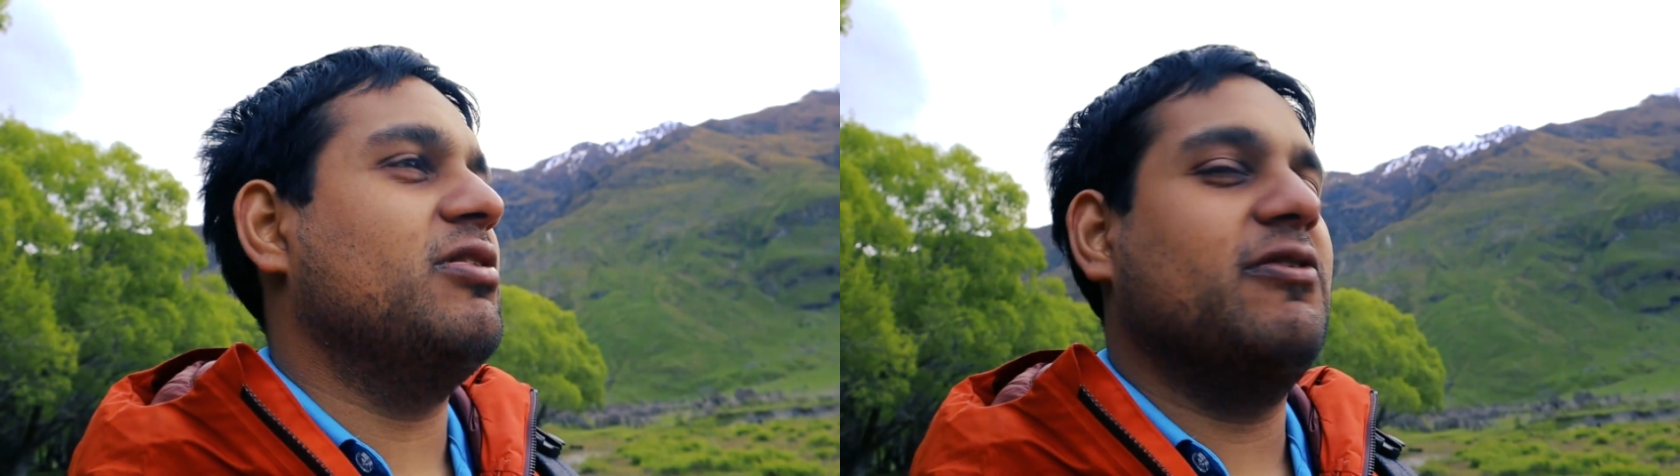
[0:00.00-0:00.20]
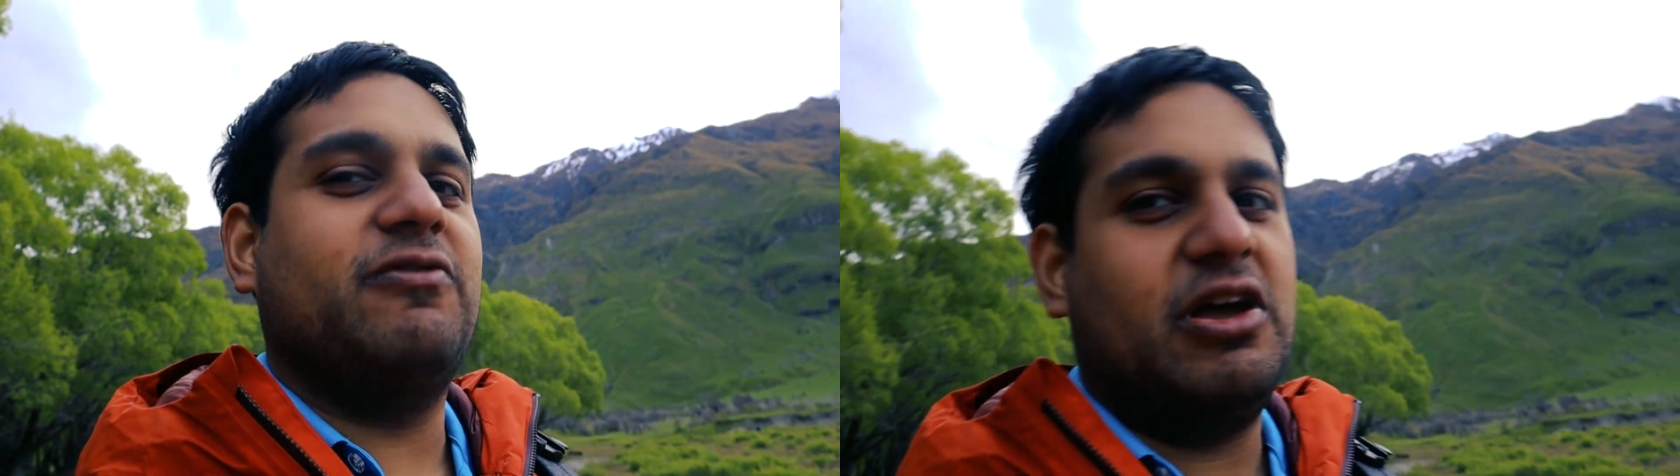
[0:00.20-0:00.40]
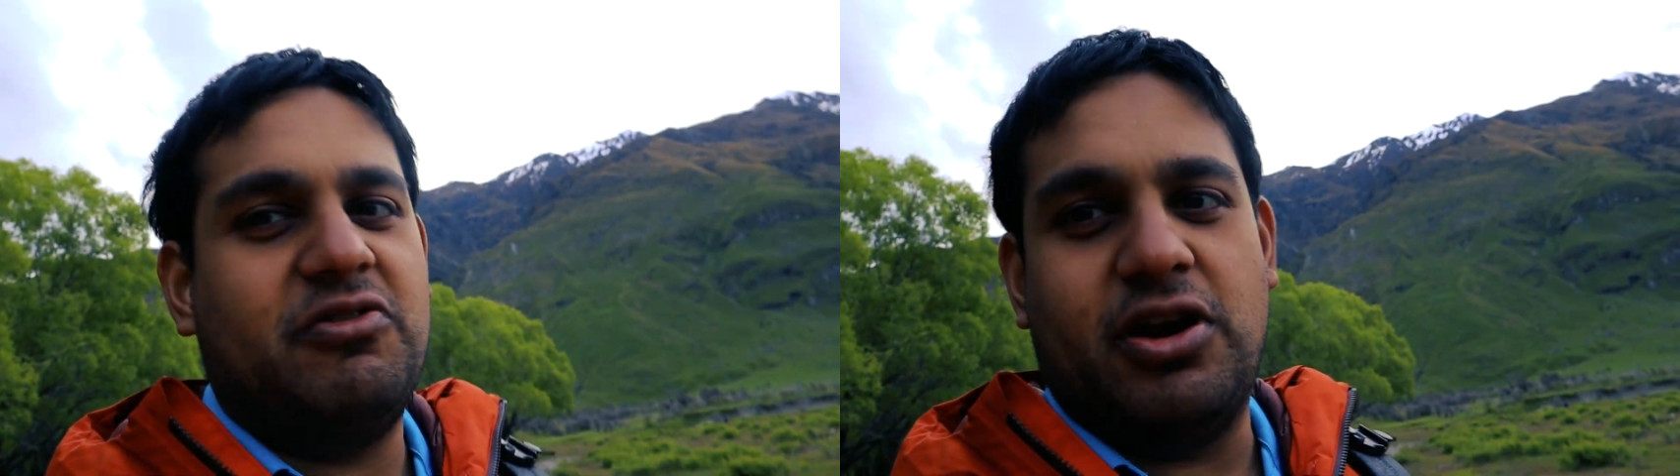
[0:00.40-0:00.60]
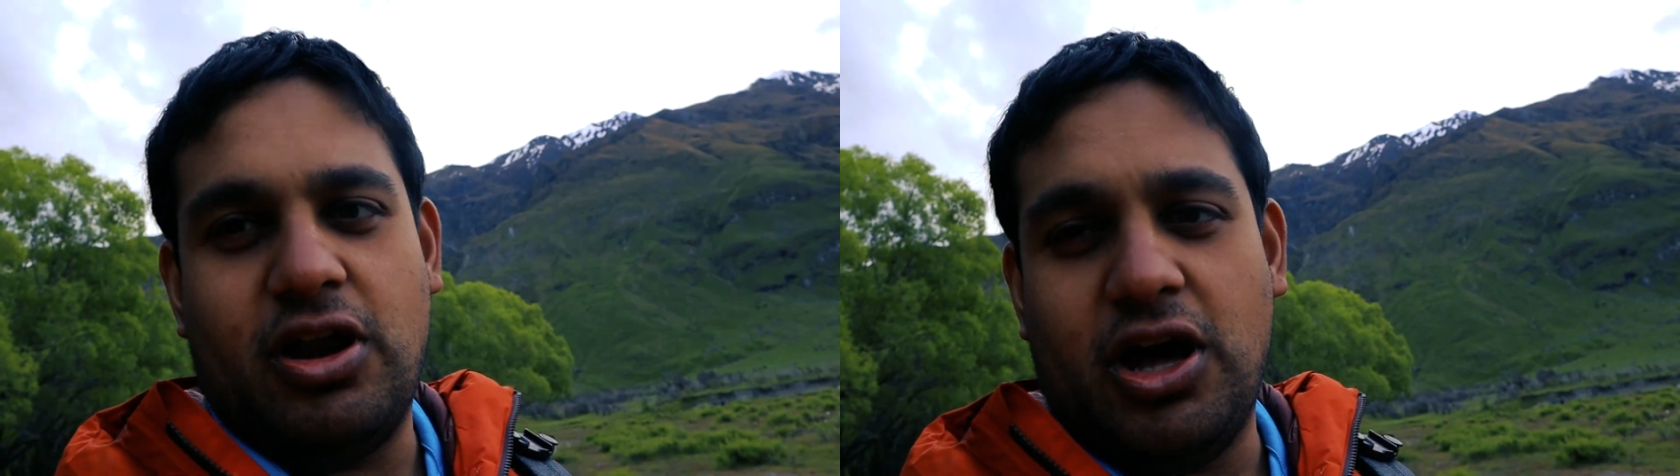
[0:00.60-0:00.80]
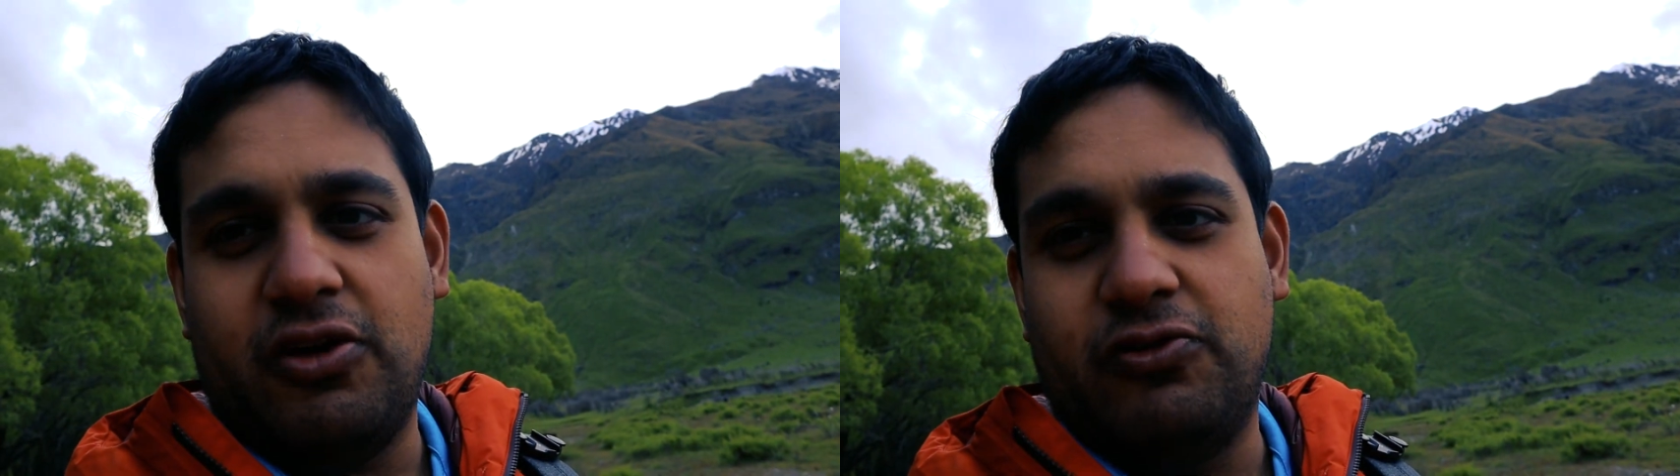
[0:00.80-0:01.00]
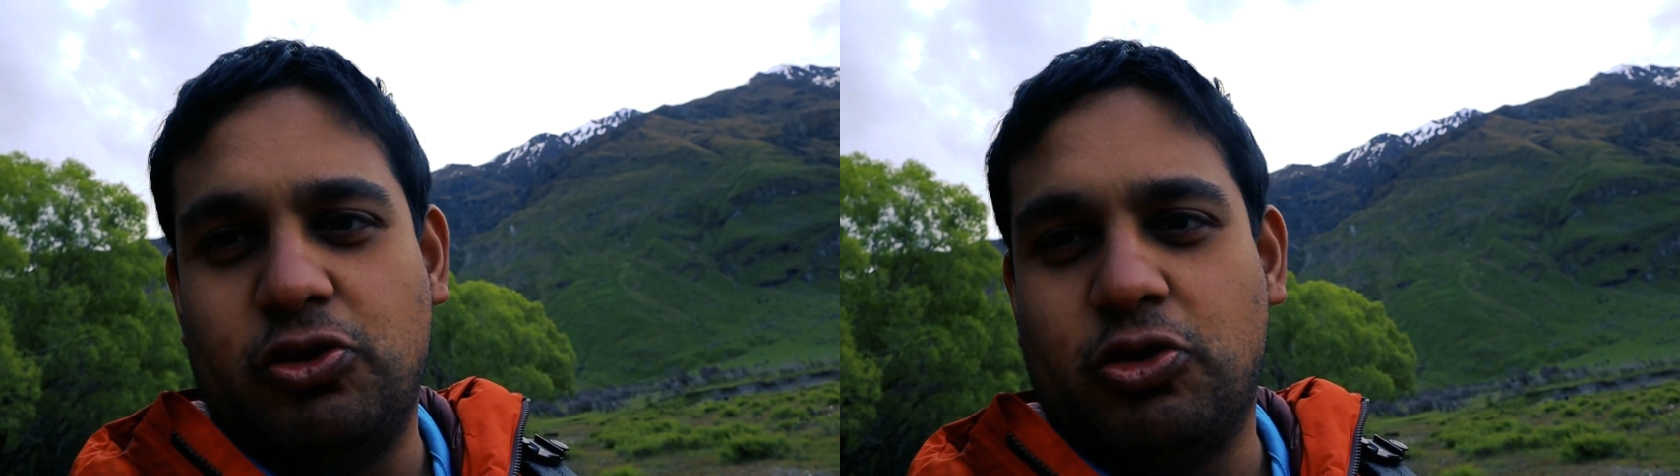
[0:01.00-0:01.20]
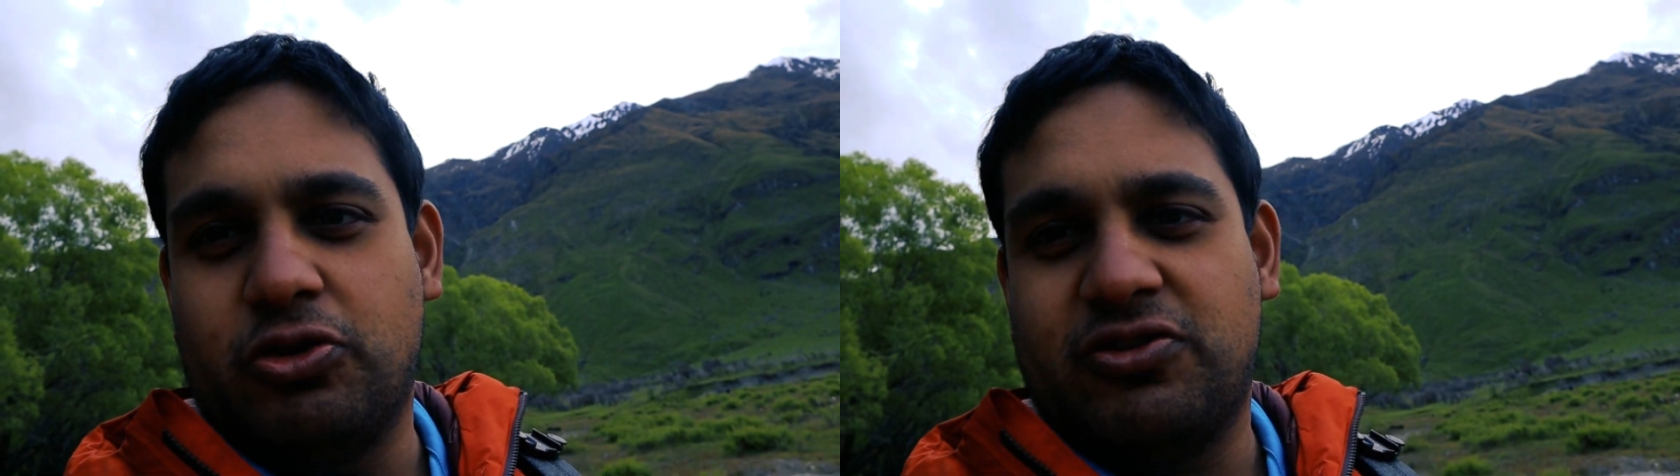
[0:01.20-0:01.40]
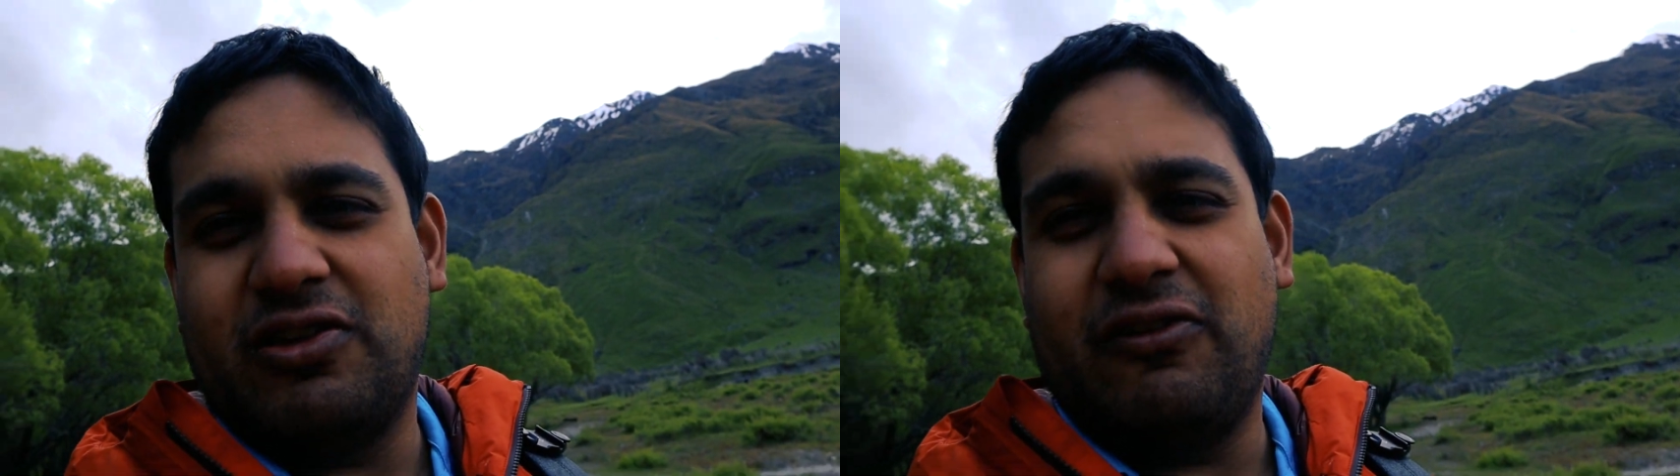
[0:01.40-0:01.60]
your favorite novel
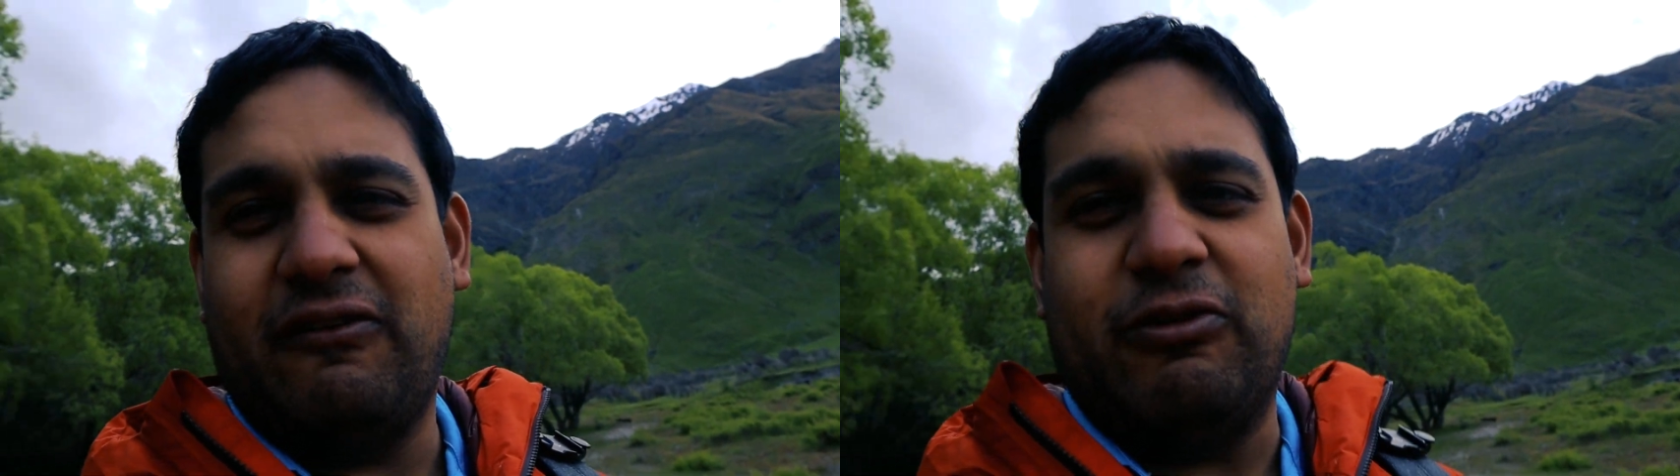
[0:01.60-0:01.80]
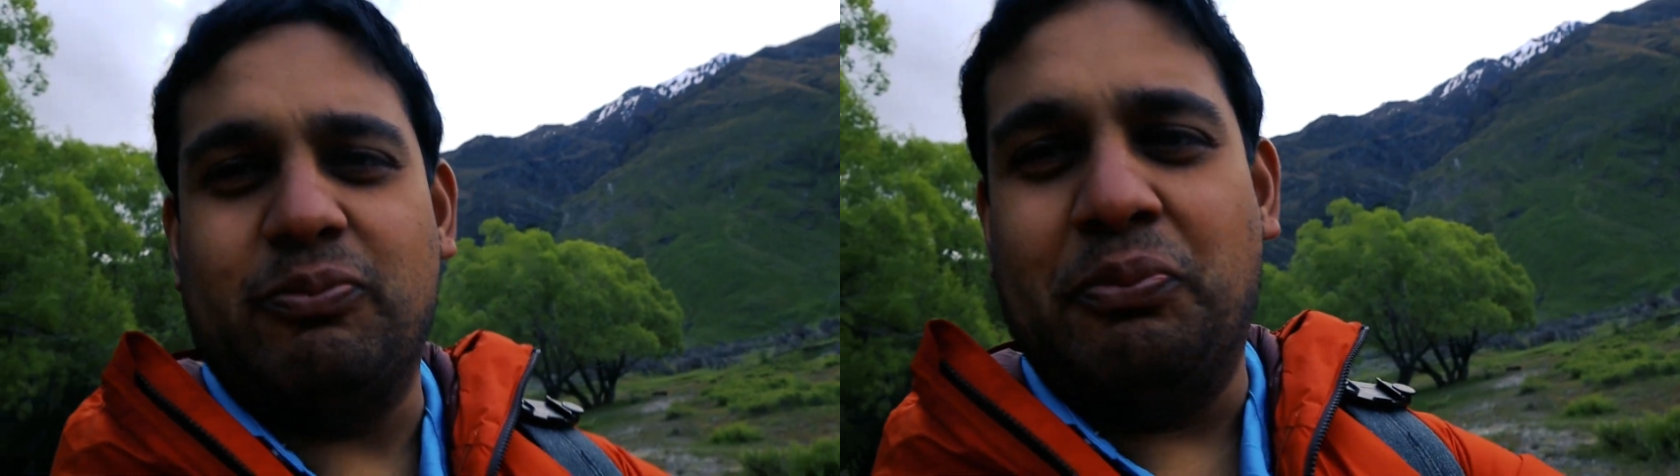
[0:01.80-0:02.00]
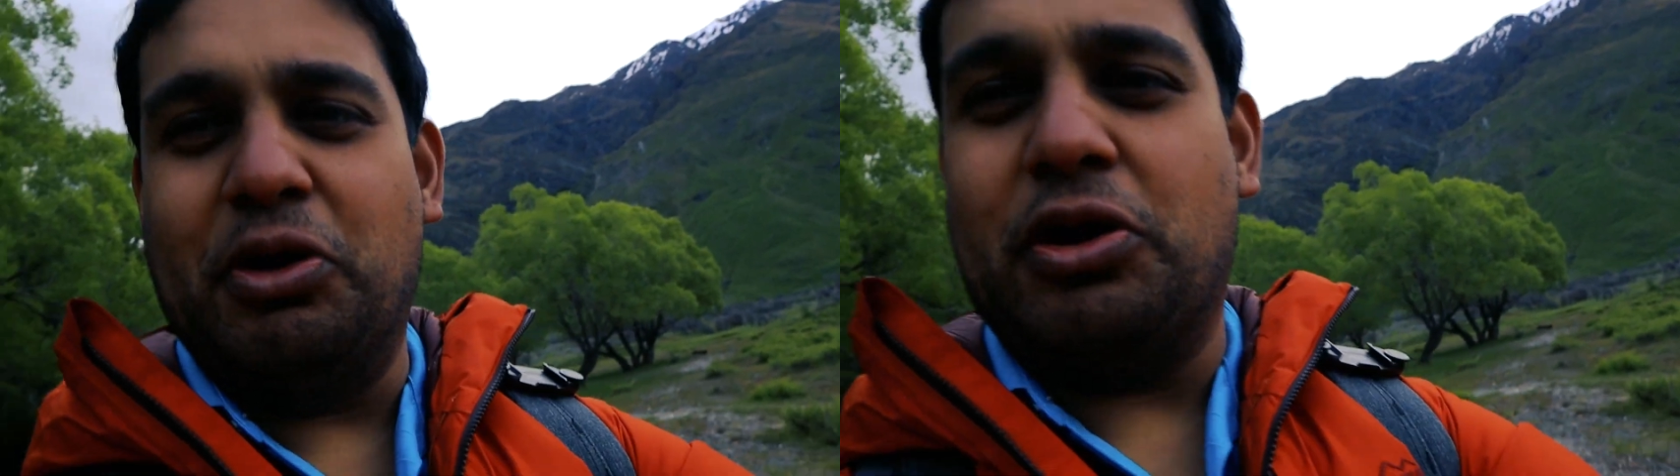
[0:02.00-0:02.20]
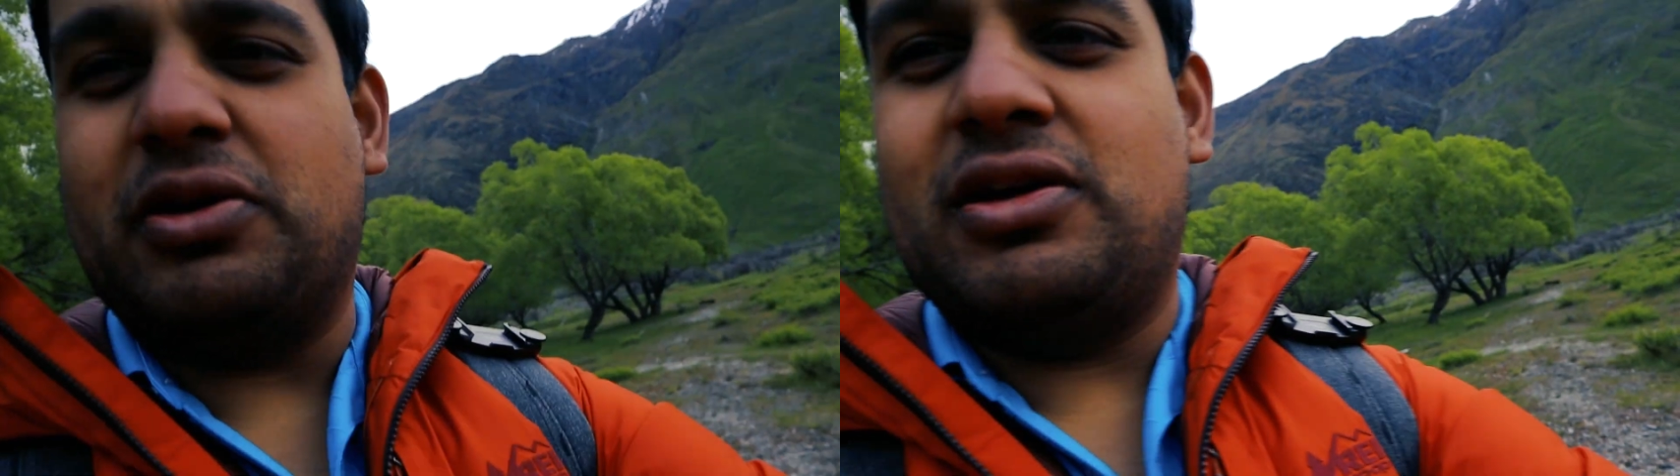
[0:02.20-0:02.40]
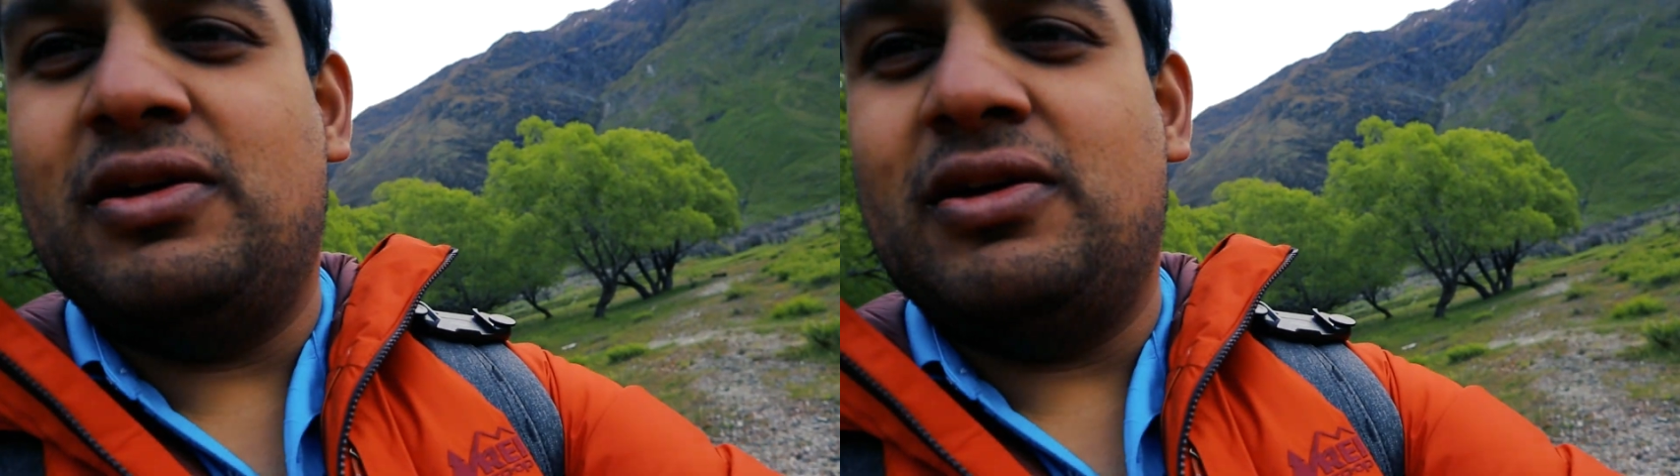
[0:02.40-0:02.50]
or favorite book.